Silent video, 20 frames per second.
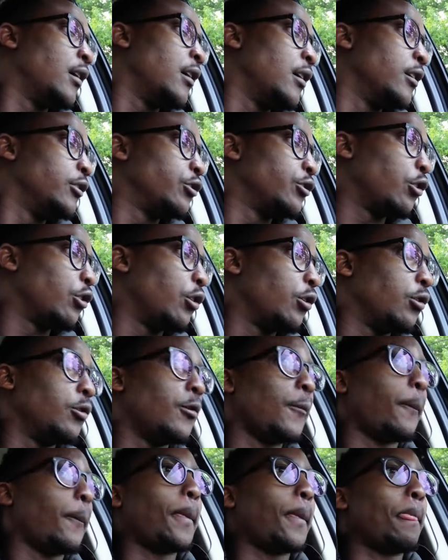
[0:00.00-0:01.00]
So
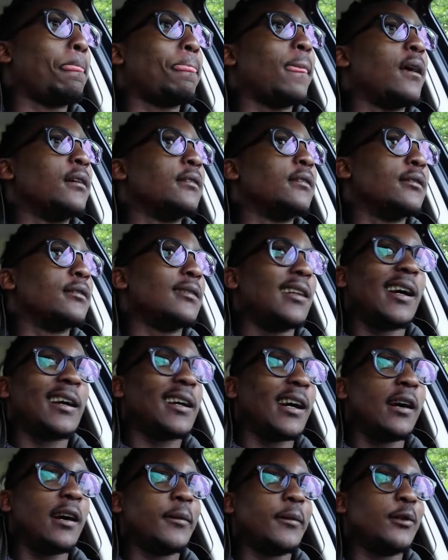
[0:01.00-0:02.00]
like
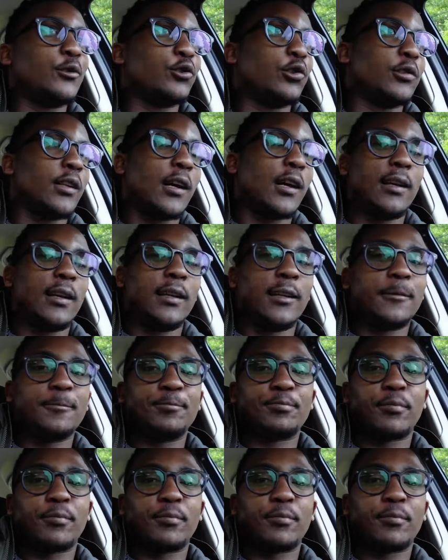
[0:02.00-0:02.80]
I mentioned earlier,